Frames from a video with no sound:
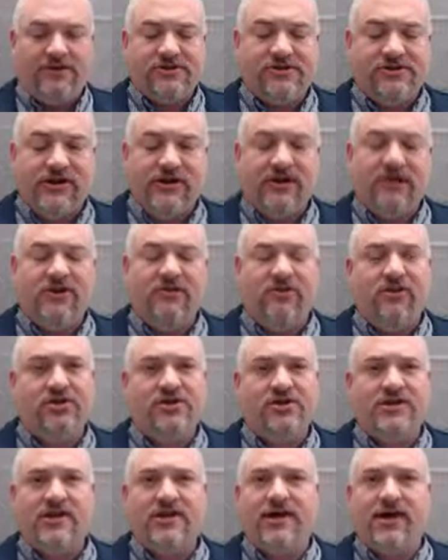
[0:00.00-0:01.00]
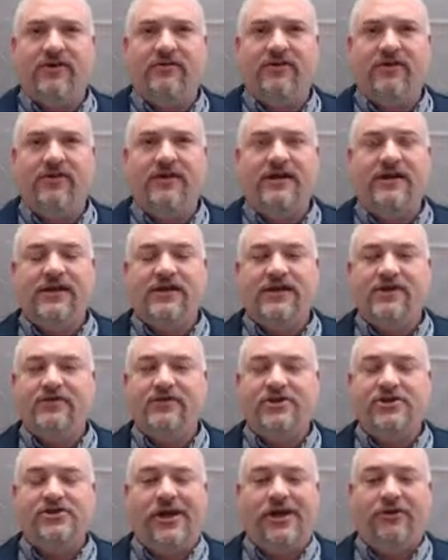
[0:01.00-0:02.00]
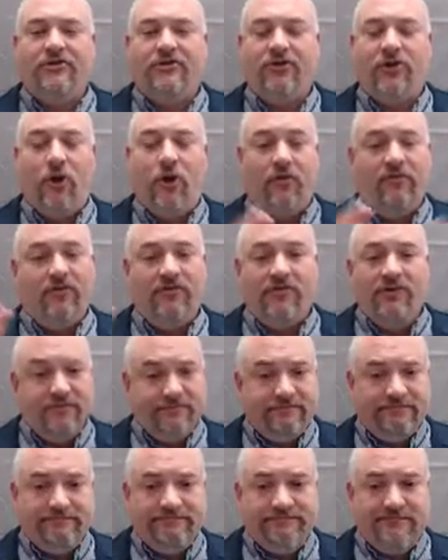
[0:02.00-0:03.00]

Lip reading: So here we're just going to cover the general overview